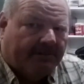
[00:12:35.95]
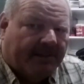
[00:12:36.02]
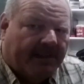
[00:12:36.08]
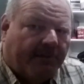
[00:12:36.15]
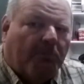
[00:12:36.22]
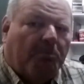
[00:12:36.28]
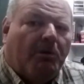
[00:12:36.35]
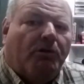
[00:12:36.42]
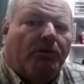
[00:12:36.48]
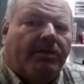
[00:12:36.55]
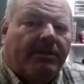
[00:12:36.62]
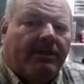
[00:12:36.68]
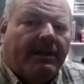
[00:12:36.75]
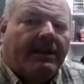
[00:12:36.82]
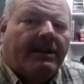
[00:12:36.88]
They were
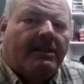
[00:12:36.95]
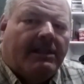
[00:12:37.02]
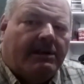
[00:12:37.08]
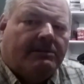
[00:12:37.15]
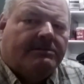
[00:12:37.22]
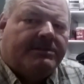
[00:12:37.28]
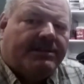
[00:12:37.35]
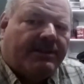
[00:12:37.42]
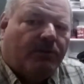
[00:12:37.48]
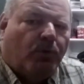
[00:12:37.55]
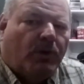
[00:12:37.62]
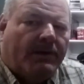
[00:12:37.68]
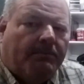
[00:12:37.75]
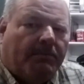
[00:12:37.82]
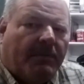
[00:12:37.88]
both enclosed in a
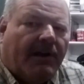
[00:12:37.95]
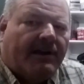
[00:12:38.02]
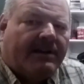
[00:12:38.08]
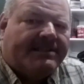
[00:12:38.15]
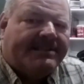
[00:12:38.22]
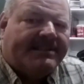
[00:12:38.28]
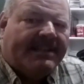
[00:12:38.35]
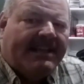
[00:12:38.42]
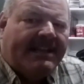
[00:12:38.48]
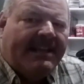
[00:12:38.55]
wooden box